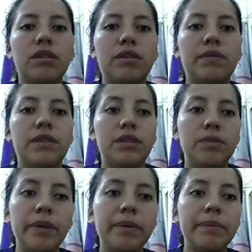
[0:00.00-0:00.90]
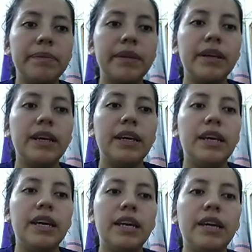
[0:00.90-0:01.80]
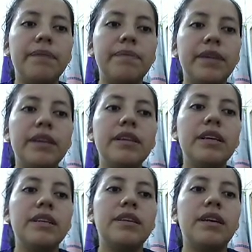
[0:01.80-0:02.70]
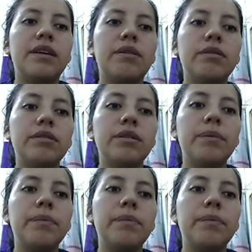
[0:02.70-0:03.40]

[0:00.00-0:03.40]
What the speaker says: of the problem. Then is the ultima